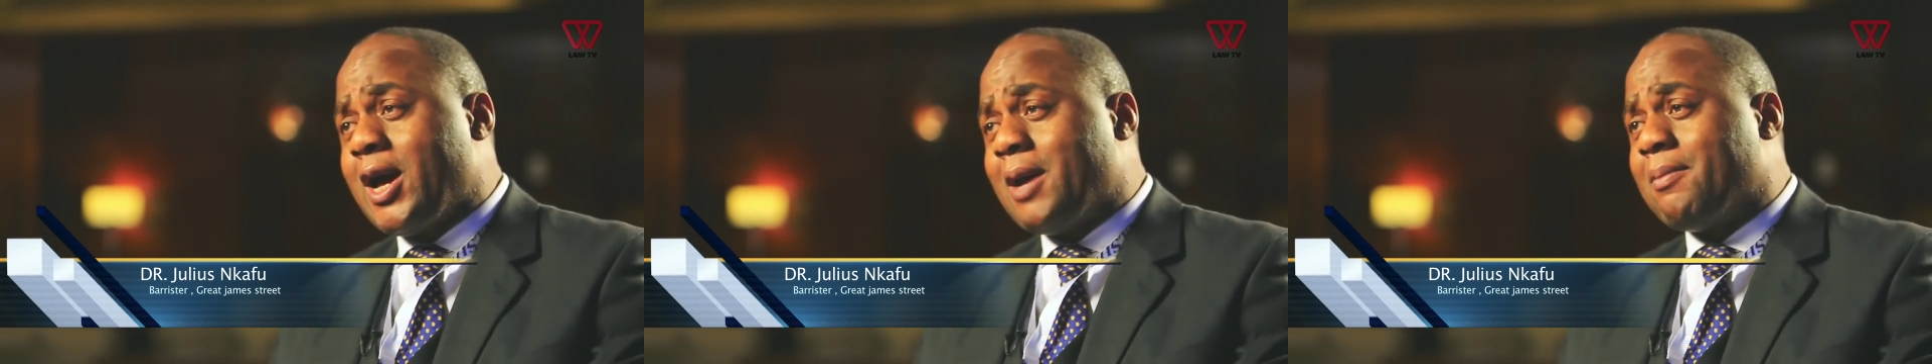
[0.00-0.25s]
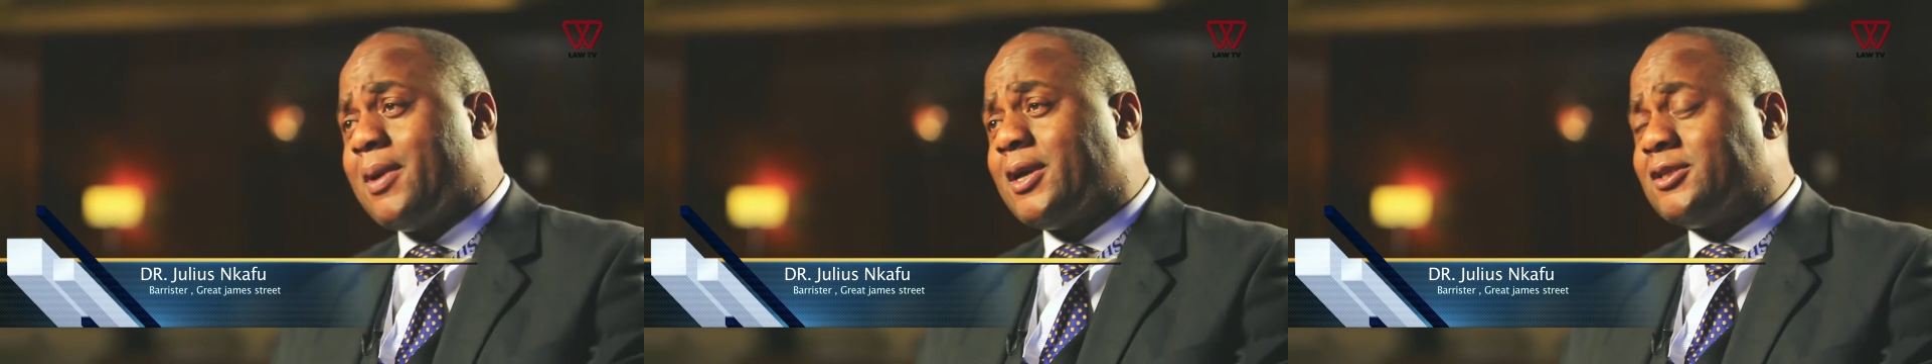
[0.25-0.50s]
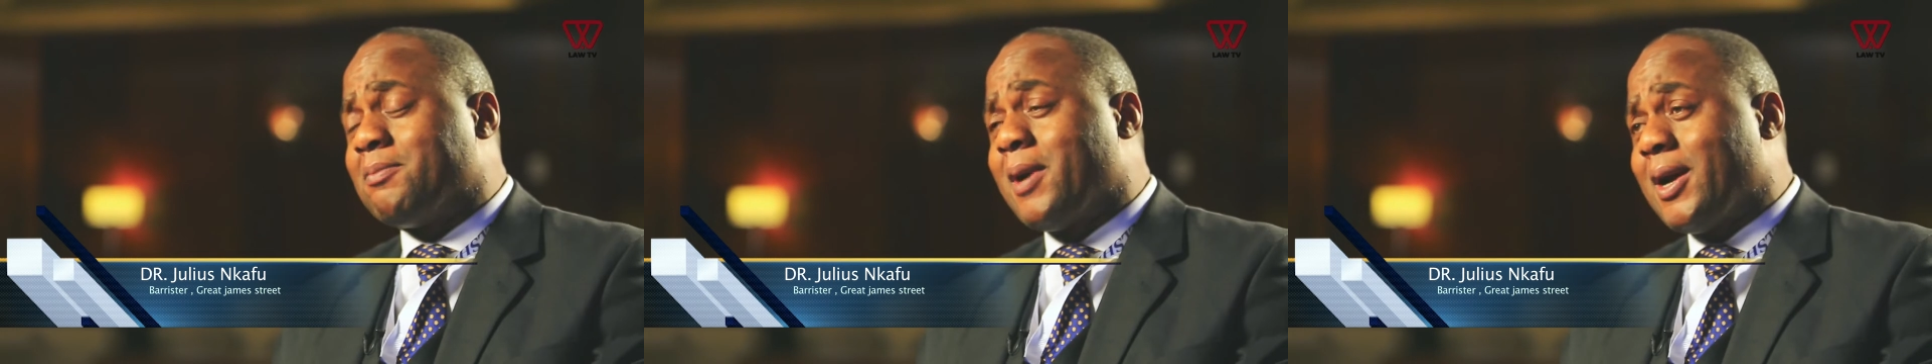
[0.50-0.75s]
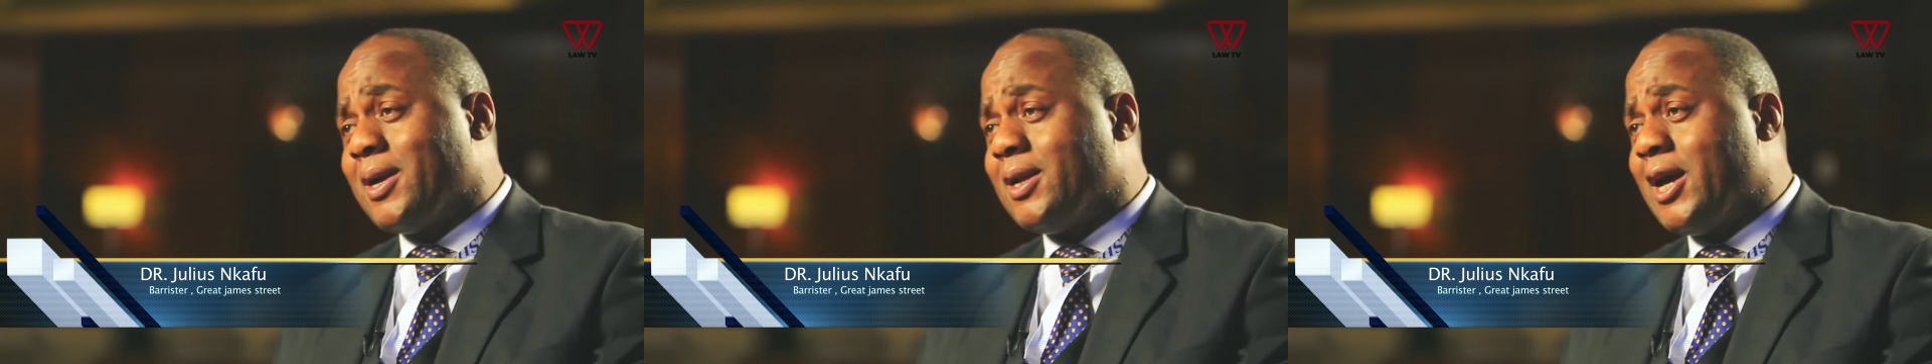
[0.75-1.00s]
Um,
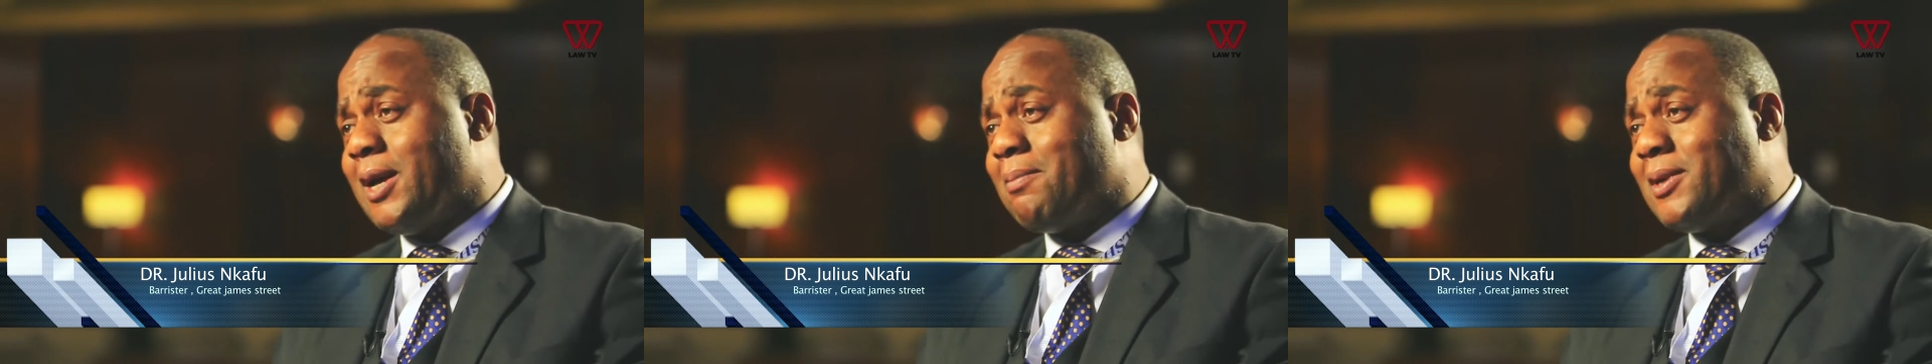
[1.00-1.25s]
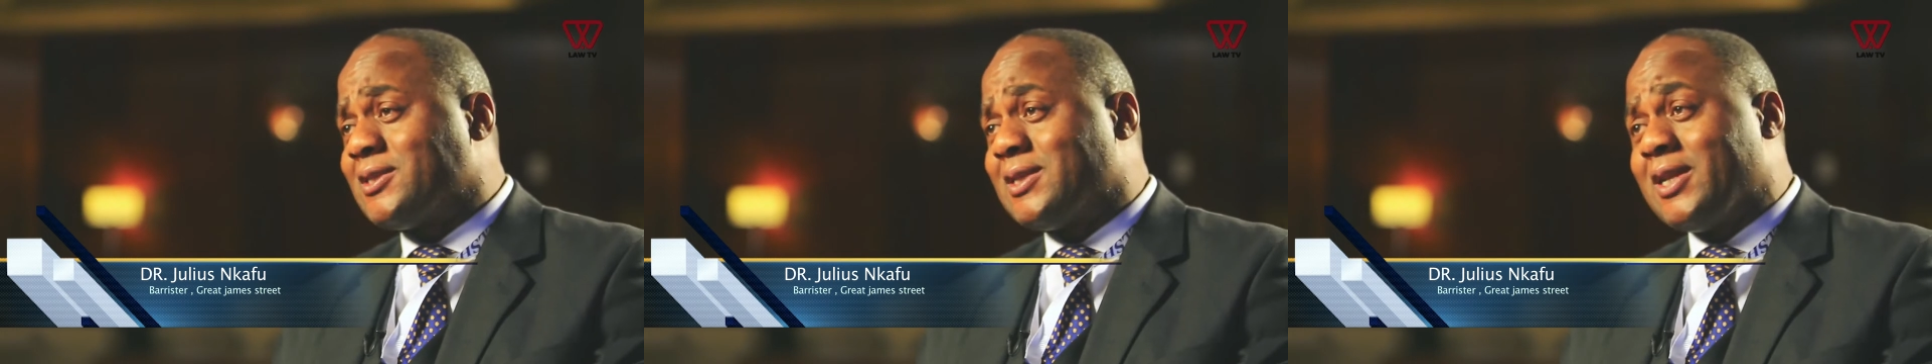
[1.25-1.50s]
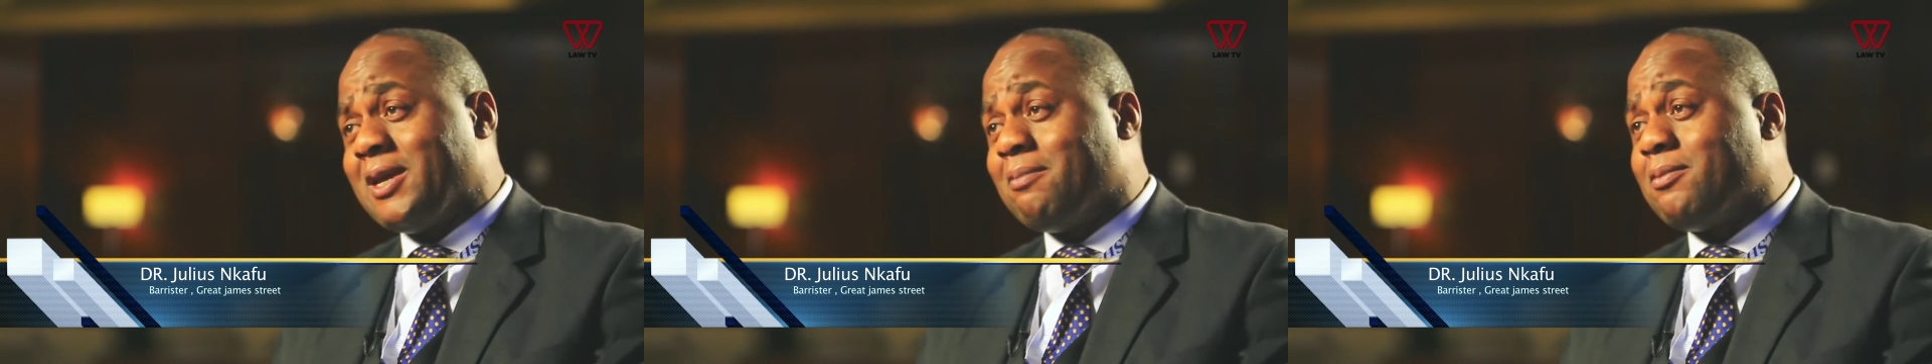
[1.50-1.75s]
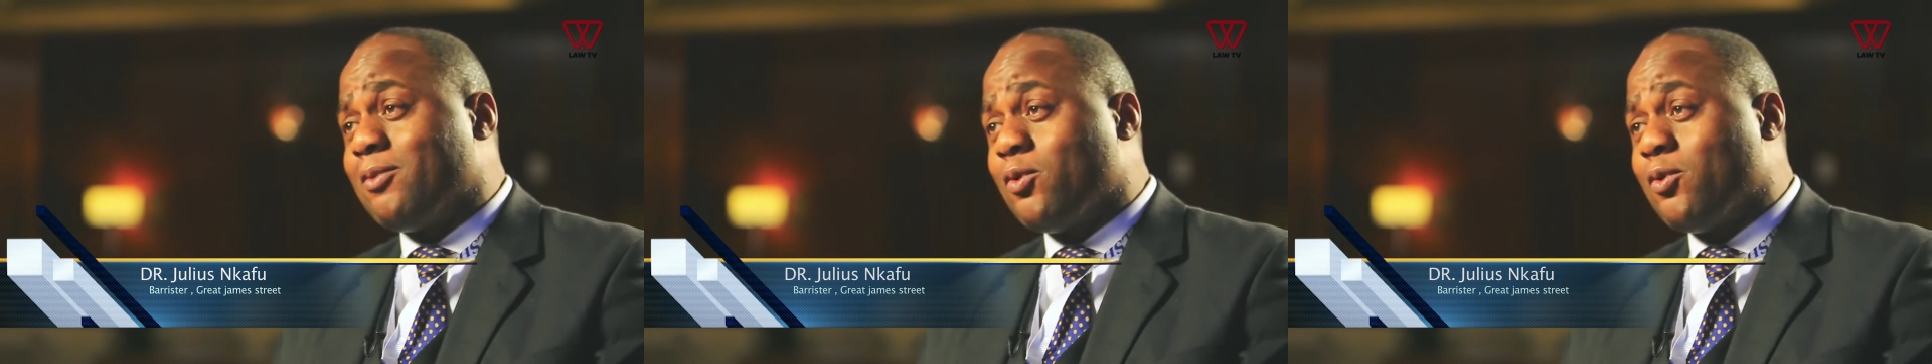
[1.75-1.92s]
Ismail uh, um, Maslim,